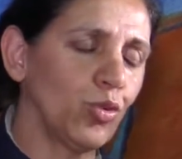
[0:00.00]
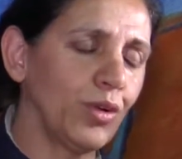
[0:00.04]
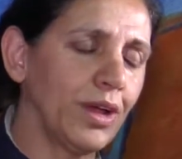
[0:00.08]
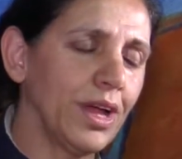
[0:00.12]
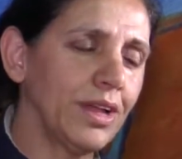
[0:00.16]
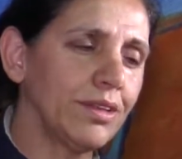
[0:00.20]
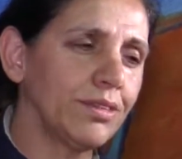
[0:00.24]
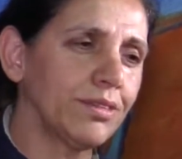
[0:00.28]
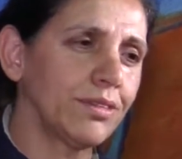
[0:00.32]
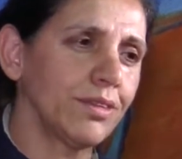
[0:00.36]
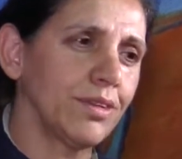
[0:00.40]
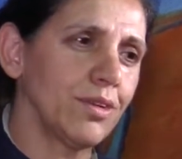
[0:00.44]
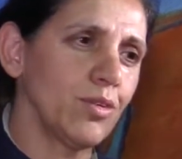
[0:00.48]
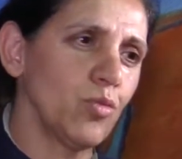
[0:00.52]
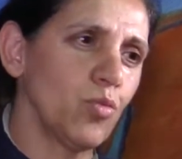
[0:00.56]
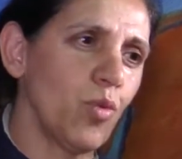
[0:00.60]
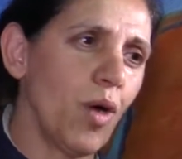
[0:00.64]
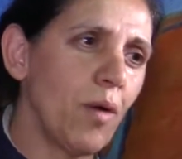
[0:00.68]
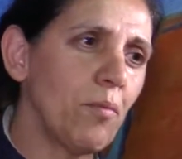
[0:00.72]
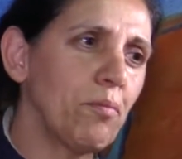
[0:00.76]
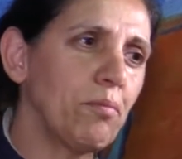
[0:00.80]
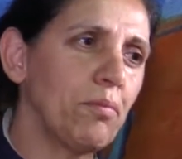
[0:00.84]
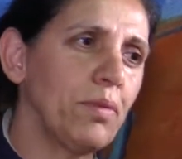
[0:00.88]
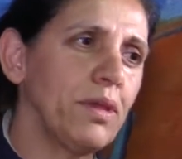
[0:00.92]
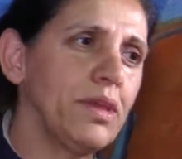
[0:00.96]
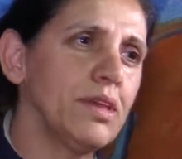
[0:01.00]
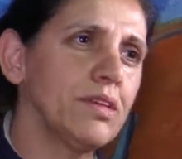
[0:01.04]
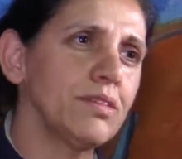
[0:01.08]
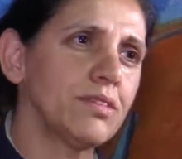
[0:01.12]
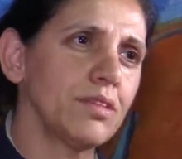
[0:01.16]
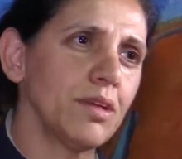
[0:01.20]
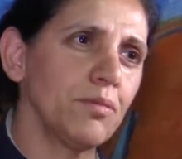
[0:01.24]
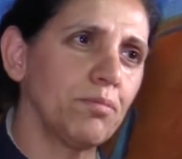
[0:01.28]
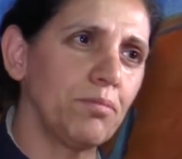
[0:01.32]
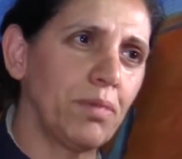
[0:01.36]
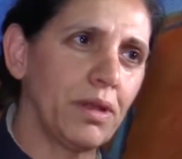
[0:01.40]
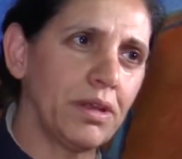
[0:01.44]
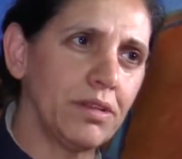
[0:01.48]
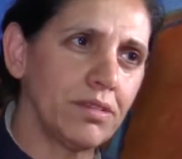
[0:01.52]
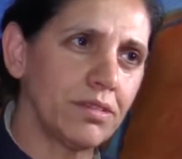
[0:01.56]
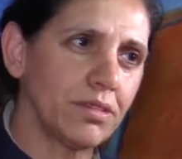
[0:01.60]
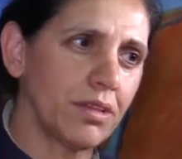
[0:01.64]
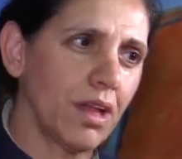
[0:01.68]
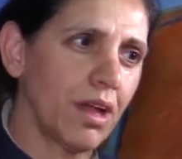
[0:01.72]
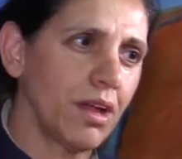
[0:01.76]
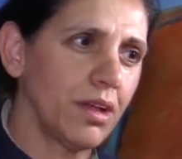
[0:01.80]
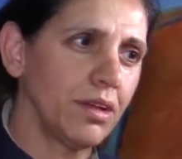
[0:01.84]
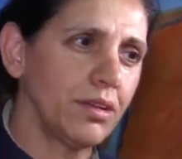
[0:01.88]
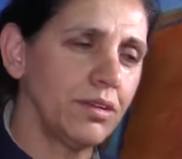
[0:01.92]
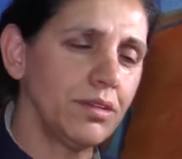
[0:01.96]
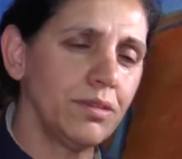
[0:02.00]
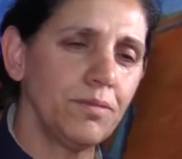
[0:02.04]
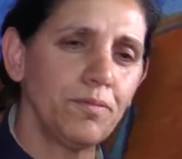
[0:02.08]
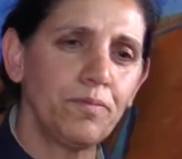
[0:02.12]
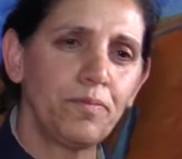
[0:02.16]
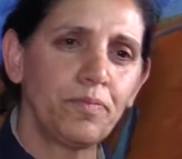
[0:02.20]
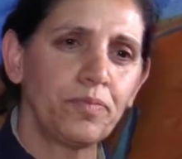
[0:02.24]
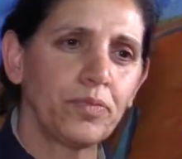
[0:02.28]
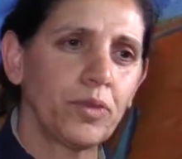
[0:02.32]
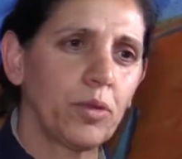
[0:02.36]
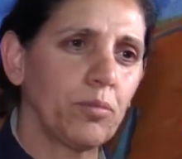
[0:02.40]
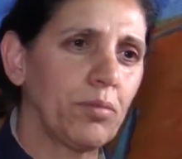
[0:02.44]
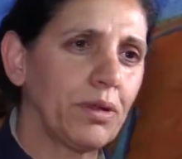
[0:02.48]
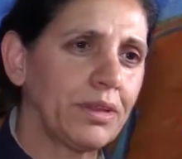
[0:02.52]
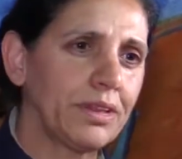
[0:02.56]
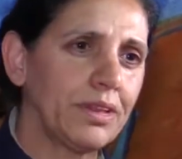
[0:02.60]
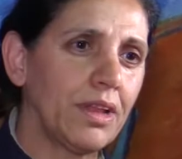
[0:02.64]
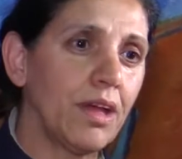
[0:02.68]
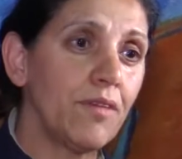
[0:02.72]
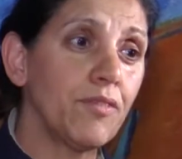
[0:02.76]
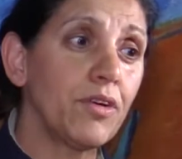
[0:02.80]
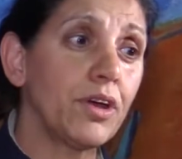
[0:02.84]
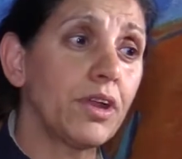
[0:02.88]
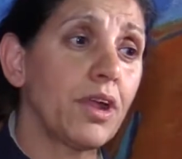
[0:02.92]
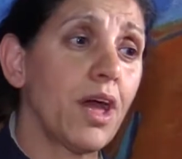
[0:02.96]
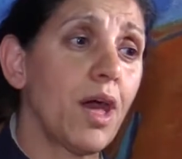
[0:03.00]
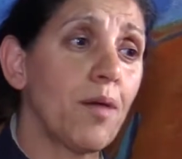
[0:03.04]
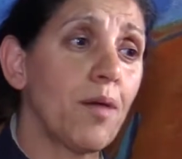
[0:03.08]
get one peace in Palestine, but never